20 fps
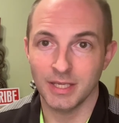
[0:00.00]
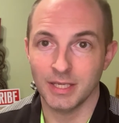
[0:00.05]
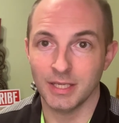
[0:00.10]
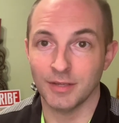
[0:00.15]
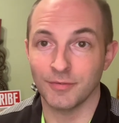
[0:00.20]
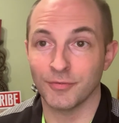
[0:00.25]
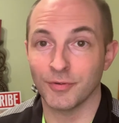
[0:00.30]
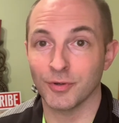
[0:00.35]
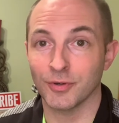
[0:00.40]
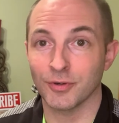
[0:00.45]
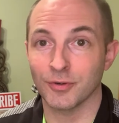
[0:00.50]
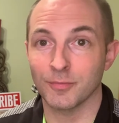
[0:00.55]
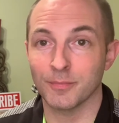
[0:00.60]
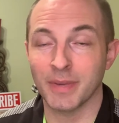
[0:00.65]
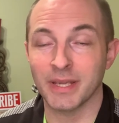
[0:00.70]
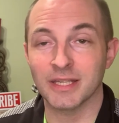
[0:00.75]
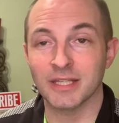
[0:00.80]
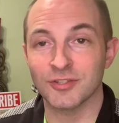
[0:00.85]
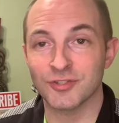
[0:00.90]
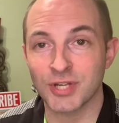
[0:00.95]
If you're
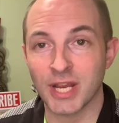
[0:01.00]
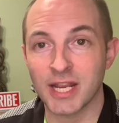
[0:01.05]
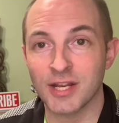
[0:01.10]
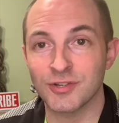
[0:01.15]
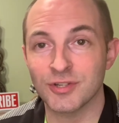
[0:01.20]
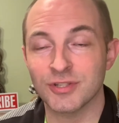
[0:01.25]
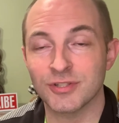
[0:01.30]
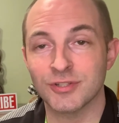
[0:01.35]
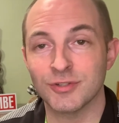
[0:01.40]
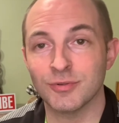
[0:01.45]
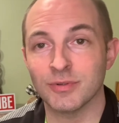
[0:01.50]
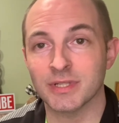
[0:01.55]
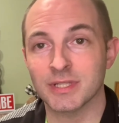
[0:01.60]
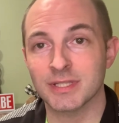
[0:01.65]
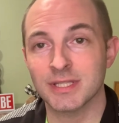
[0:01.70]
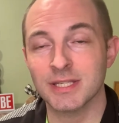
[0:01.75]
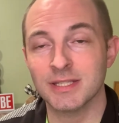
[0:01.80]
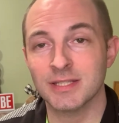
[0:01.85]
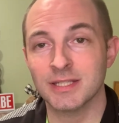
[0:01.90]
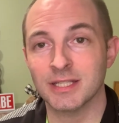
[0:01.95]
making changes to an
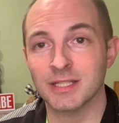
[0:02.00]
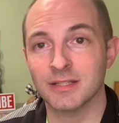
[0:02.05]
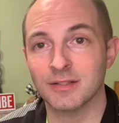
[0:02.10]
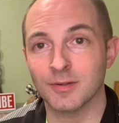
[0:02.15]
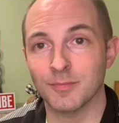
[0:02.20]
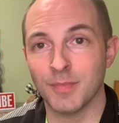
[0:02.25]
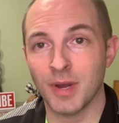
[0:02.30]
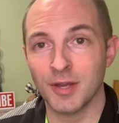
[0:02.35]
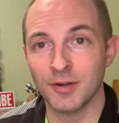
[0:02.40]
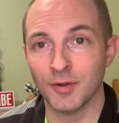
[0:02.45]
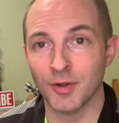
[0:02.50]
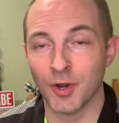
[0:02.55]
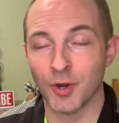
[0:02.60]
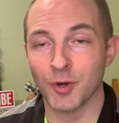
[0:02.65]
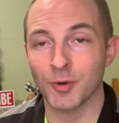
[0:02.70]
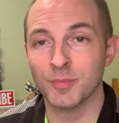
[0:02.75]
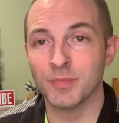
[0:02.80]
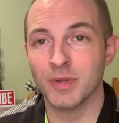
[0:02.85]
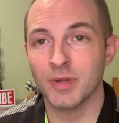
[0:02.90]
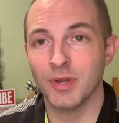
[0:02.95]
existing model
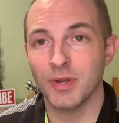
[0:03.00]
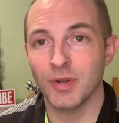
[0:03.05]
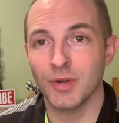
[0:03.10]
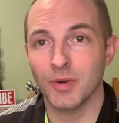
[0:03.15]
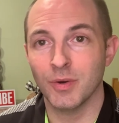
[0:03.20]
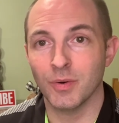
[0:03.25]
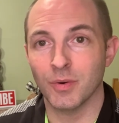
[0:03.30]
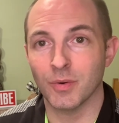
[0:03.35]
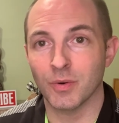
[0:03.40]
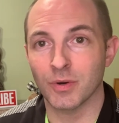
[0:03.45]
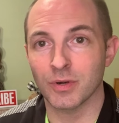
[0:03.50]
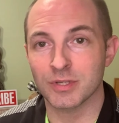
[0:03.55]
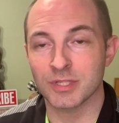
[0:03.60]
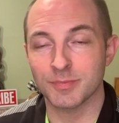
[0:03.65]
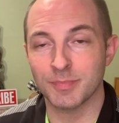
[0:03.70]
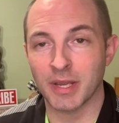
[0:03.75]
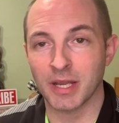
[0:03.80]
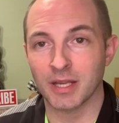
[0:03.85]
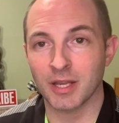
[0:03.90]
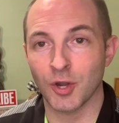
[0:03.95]
home or
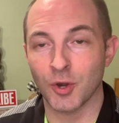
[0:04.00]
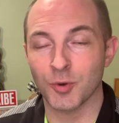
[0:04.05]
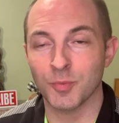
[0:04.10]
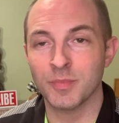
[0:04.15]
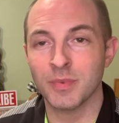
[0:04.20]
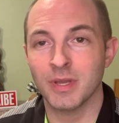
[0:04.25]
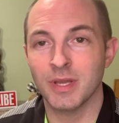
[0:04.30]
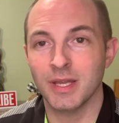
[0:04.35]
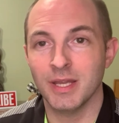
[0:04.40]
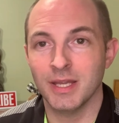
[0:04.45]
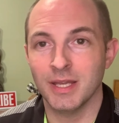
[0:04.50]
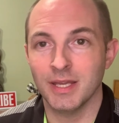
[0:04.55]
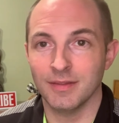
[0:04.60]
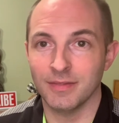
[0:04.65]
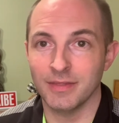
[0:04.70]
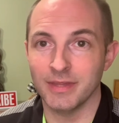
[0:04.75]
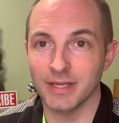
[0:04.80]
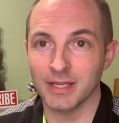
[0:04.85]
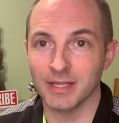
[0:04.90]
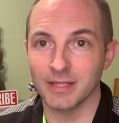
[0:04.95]
spec home,
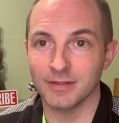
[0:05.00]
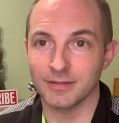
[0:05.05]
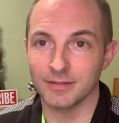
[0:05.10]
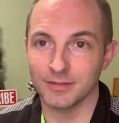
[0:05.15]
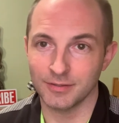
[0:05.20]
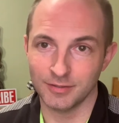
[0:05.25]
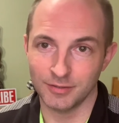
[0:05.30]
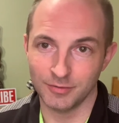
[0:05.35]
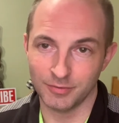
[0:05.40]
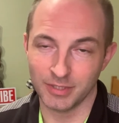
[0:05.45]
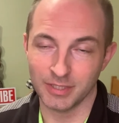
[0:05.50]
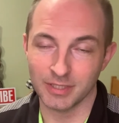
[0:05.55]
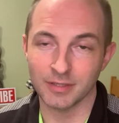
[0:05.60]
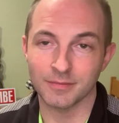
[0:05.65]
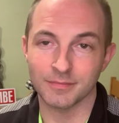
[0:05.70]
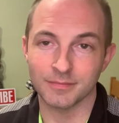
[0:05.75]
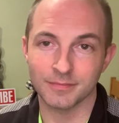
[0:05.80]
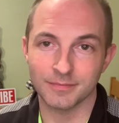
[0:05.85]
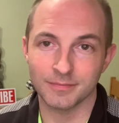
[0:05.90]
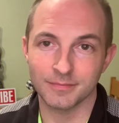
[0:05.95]
then you
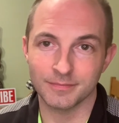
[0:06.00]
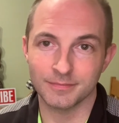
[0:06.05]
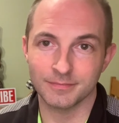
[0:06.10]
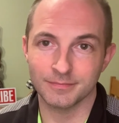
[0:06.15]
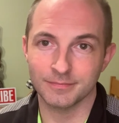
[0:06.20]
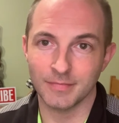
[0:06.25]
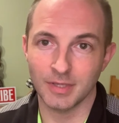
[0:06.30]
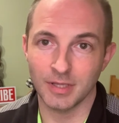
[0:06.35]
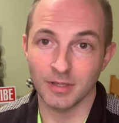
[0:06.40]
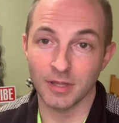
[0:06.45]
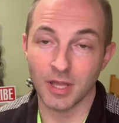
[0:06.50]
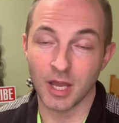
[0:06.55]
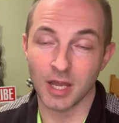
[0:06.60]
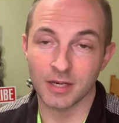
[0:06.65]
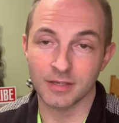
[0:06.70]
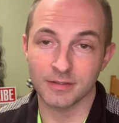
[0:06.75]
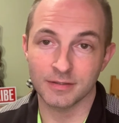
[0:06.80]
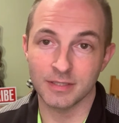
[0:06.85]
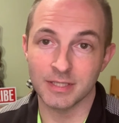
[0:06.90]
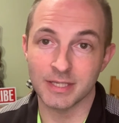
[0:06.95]
can
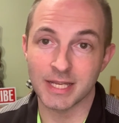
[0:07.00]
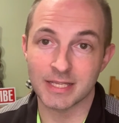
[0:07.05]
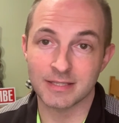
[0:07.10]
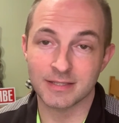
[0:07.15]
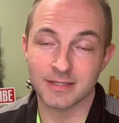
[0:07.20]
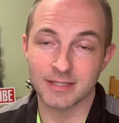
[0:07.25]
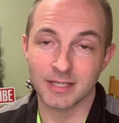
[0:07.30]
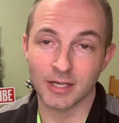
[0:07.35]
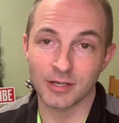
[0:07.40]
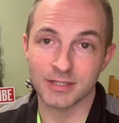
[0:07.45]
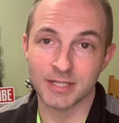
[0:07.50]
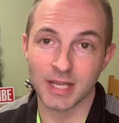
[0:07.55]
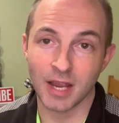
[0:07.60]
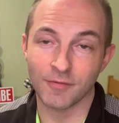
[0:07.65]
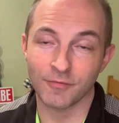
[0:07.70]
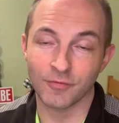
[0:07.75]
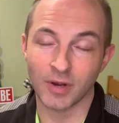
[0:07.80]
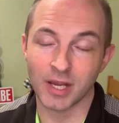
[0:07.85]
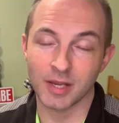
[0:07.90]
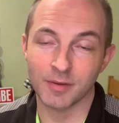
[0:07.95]
allot the necessary
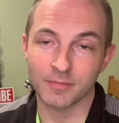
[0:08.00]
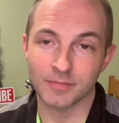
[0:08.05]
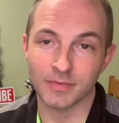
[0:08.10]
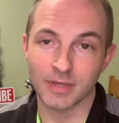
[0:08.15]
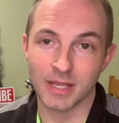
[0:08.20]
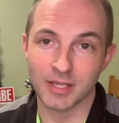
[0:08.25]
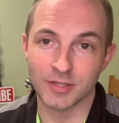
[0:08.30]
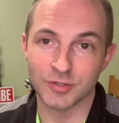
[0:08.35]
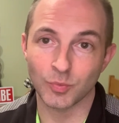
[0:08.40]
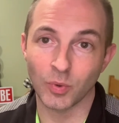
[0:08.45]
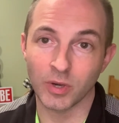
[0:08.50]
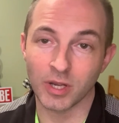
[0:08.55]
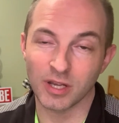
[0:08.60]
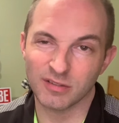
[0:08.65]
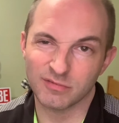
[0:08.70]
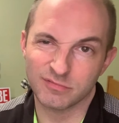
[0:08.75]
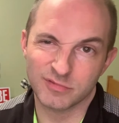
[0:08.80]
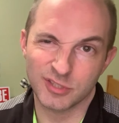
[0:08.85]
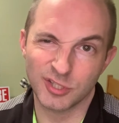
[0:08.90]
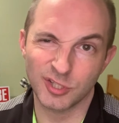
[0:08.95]
time frame as
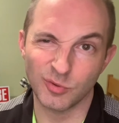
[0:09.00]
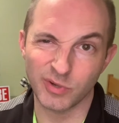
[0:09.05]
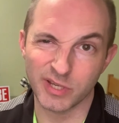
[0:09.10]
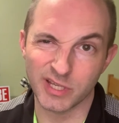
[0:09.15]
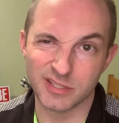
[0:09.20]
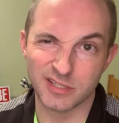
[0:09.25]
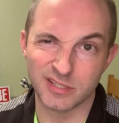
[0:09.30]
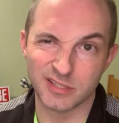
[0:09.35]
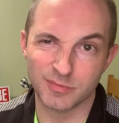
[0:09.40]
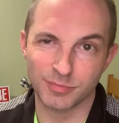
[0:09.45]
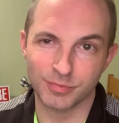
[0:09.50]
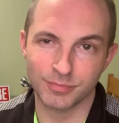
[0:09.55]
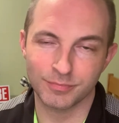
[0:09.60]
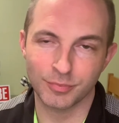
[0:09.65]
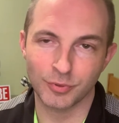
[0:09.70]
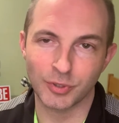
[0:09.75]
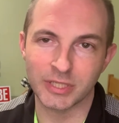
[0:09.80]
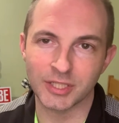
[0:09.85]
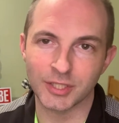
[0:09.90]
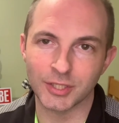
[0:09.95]
well. 2 weeks is
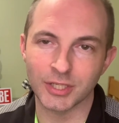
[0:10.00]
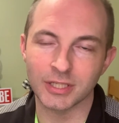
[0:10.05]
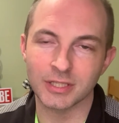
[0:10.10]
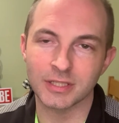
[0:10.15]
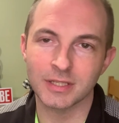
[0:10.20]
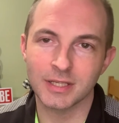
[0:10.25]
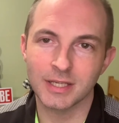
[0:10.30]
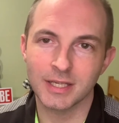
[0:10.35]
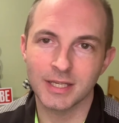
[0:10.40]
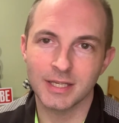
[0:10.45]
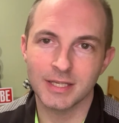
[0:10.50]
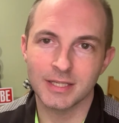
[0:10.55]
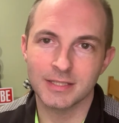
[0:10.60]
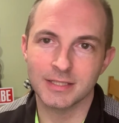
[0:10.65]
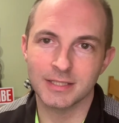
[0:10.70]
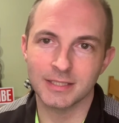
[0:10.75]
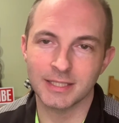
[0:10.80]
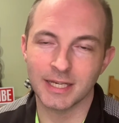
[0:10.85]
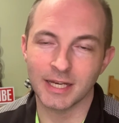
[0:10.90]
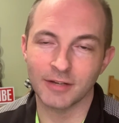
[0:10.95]
pretty good
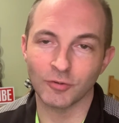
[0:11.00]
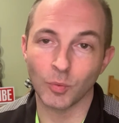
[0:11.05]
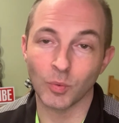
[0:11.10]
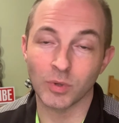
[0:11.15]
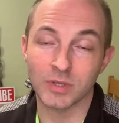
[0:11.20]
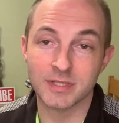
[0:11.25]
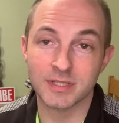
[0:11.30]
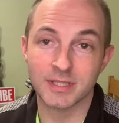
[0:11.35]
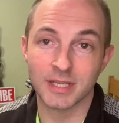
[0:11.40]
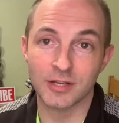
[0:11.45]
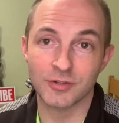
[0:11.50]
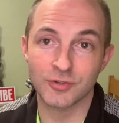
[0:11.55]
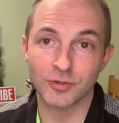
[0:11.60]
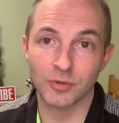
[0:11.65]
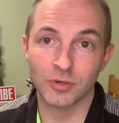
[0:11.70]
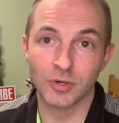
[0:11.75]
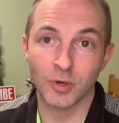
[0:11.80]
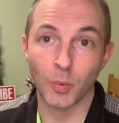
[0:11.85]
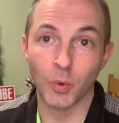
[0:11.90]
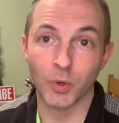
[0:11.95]
to get everyone's
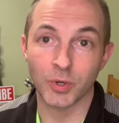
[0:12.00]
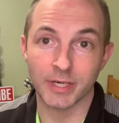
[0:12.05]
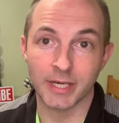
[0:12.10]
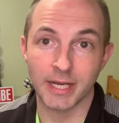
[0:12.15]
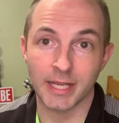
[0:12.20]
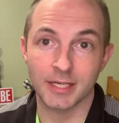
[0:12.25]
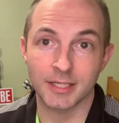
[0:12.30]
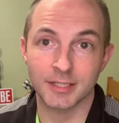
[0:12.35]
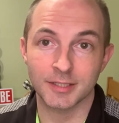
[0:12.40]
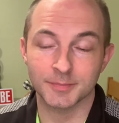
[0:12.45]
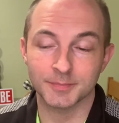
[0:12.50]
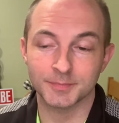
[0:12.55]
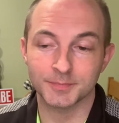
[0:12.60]
schedule coordinated.